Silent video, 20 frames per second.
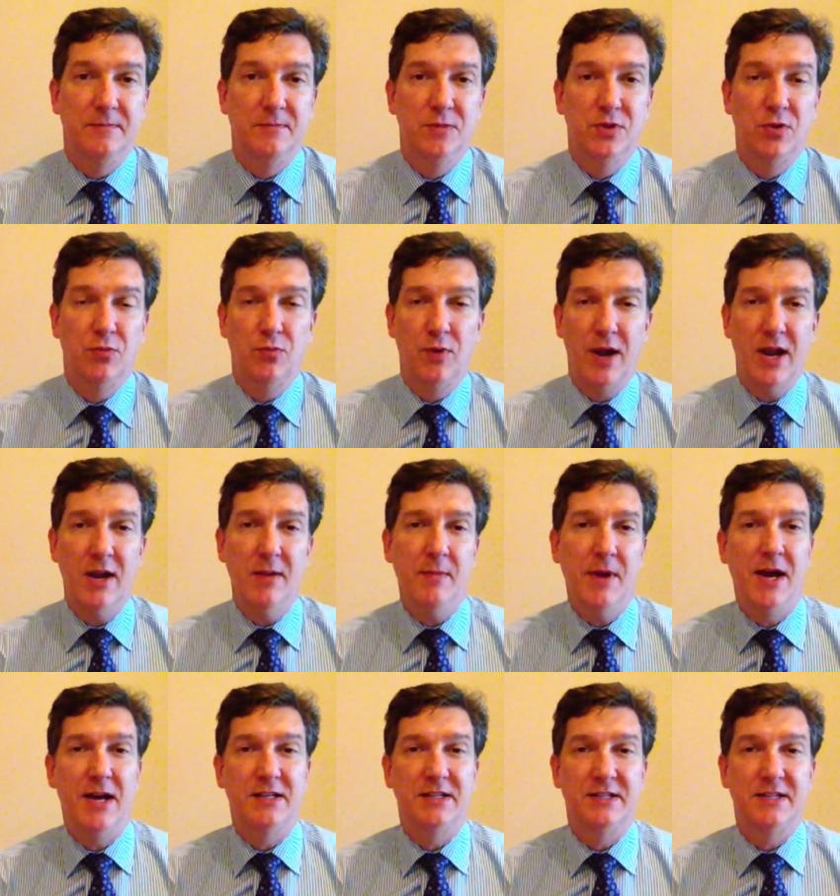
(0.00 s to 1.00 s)
So
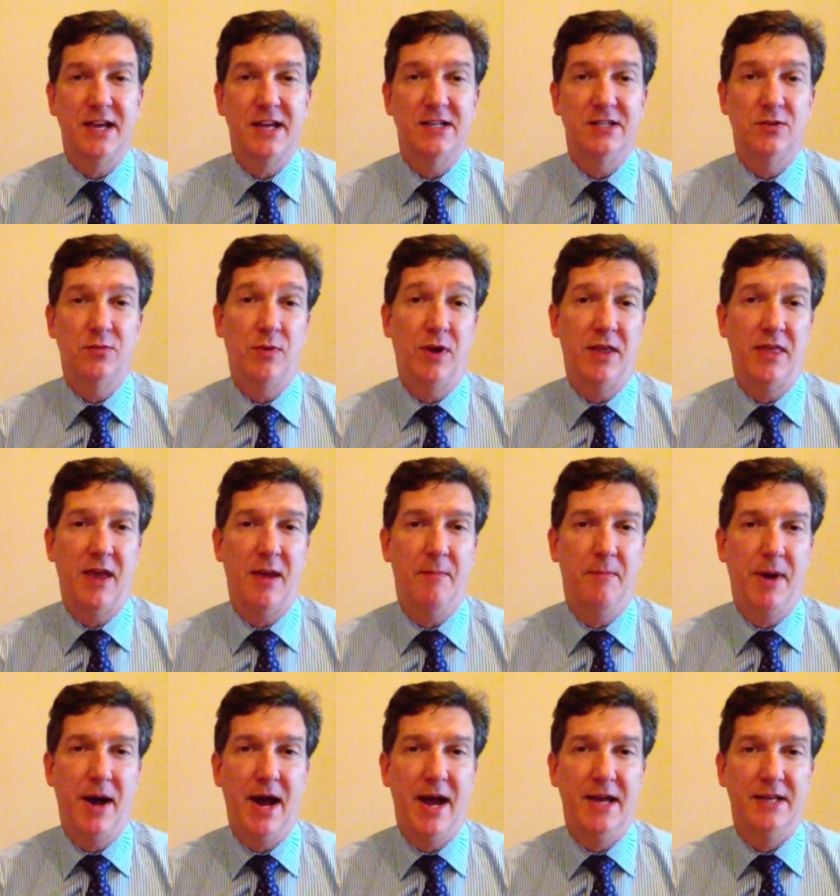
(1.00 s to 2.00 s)
randomized takes away that
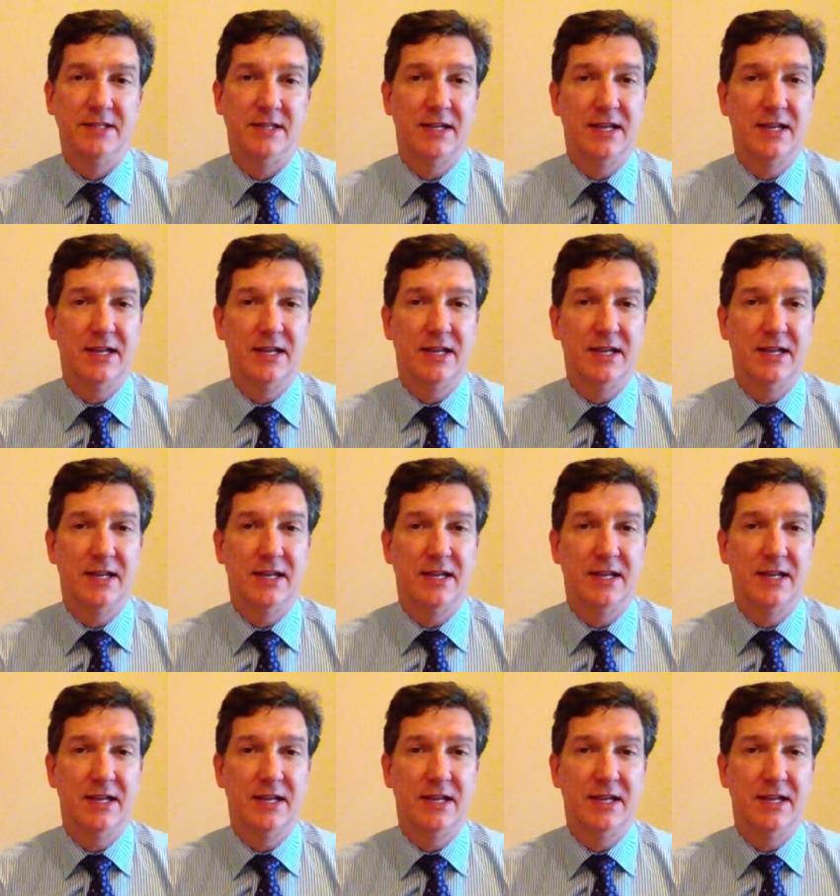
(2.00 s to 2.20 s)
bias.